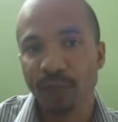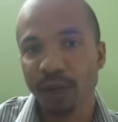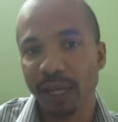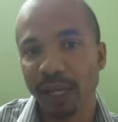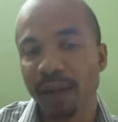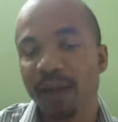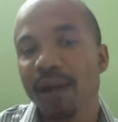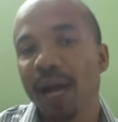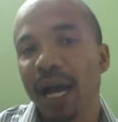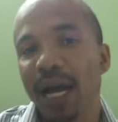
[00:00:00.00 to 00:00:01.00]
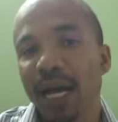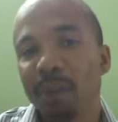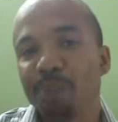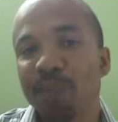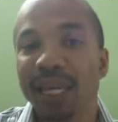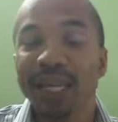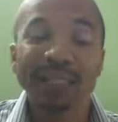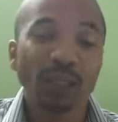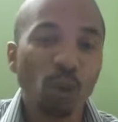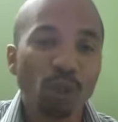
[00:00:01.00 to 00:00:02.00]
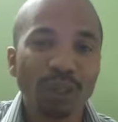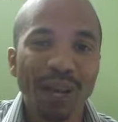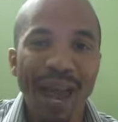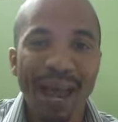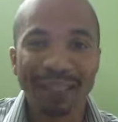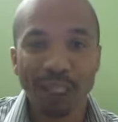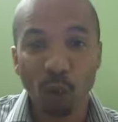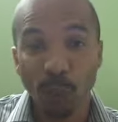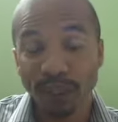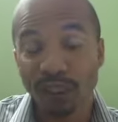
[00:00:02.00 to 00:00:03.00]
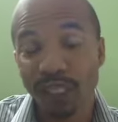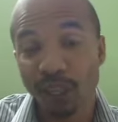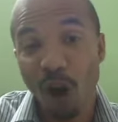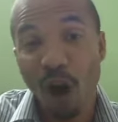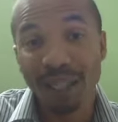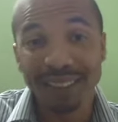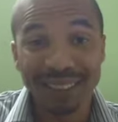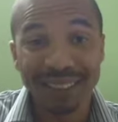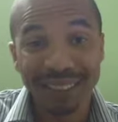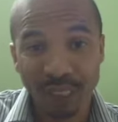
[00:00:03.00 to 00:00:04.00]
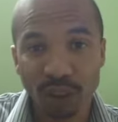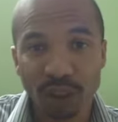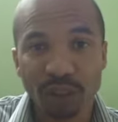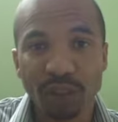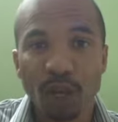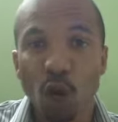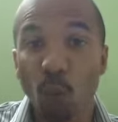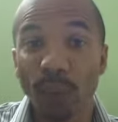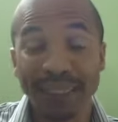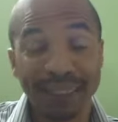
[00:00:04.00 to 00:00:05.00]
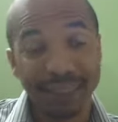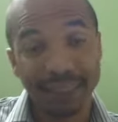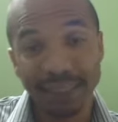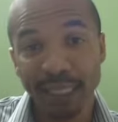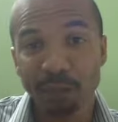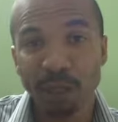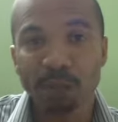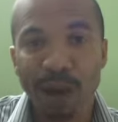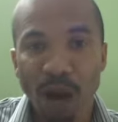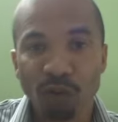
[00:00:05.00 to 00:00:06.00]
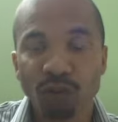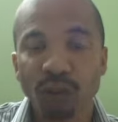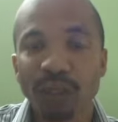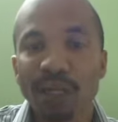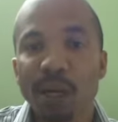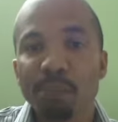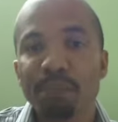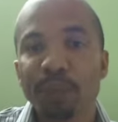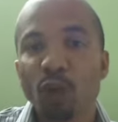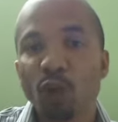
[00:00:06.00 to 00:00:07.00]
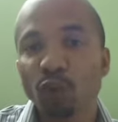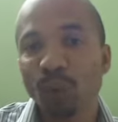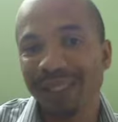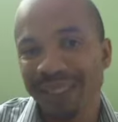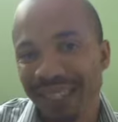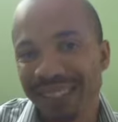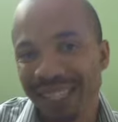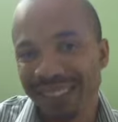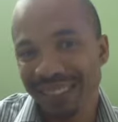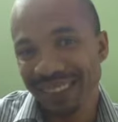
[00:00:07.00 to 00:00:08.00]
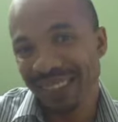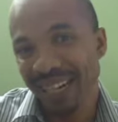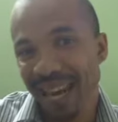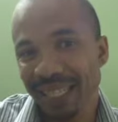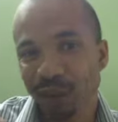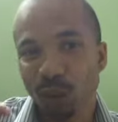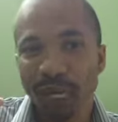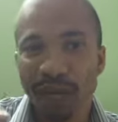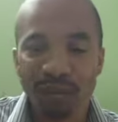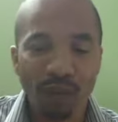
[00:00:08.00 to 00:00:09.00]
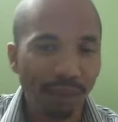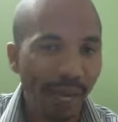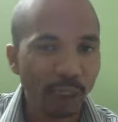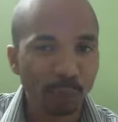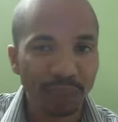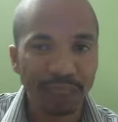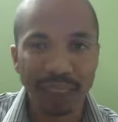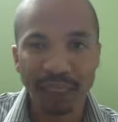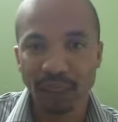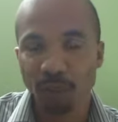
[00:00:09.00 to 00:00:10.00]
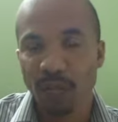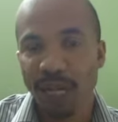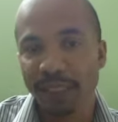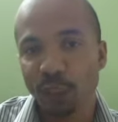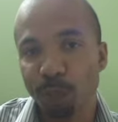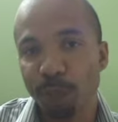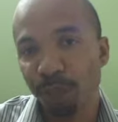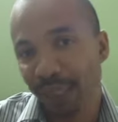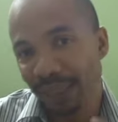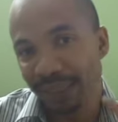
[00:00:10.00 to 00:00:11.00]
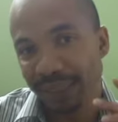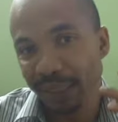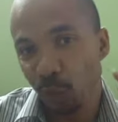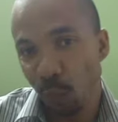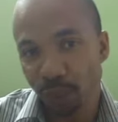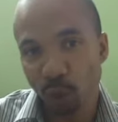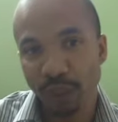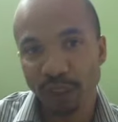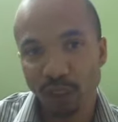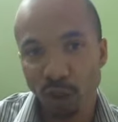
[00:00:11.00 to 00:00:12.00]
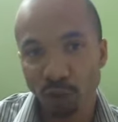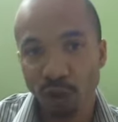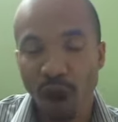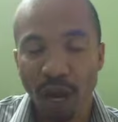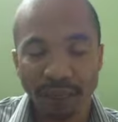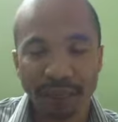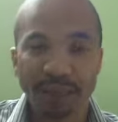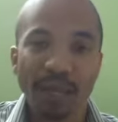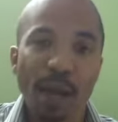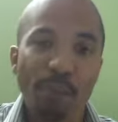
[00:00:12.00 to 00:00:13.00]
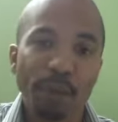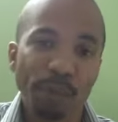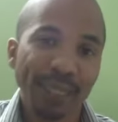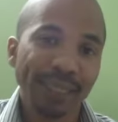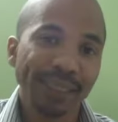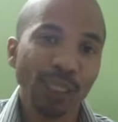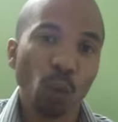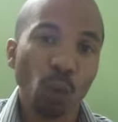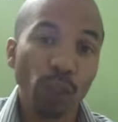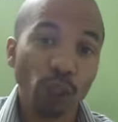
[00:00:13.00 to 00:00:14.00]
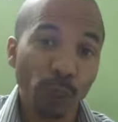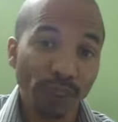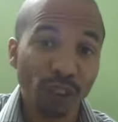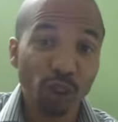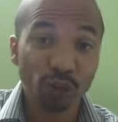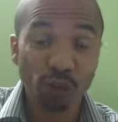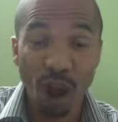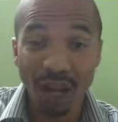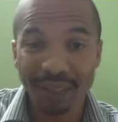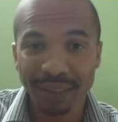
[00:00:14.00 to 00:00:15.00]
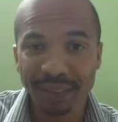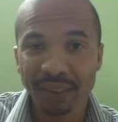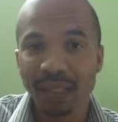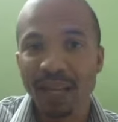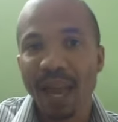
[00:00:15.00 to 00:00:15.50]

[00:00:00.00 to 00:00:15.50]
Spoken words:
Okay, LinkedIn also has a question and answer section, which is extremely powerful, because what that does is it raises your level of expertise. So people can see what questions you've asked, people can see which questions you've answered,